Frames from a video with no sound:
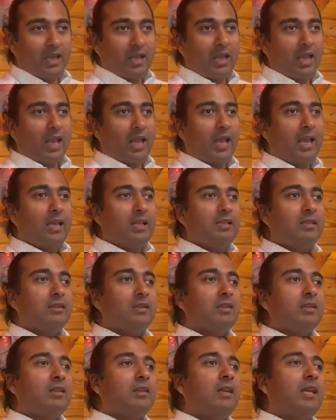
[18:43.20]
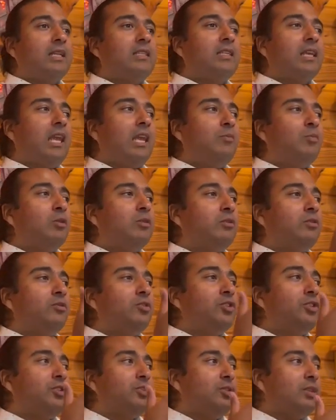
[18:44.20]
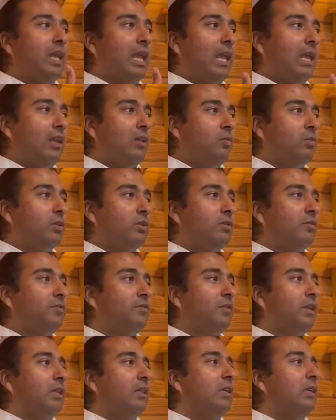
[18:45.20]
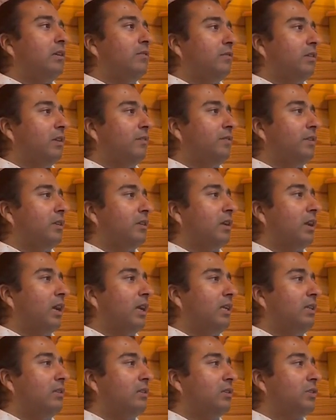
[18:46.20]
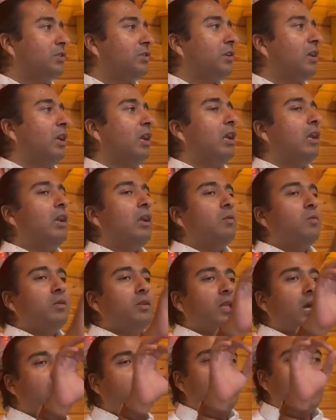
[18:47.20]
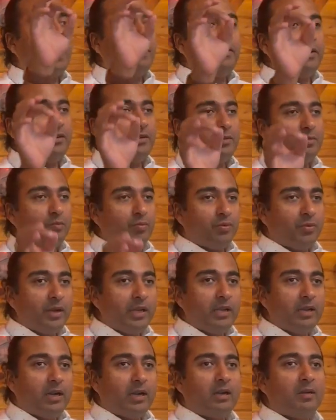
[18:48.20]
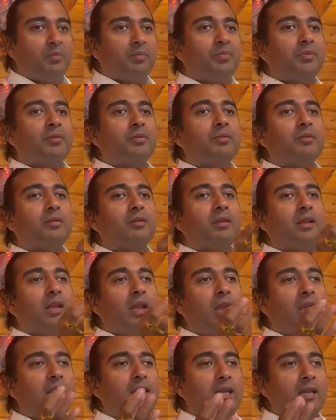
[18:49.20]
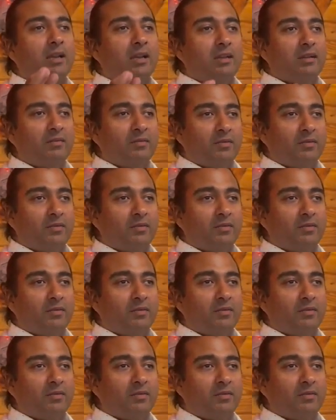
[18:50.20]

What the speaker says: And it's able to stay with the feeling of loving kindness without having to bring up any kind of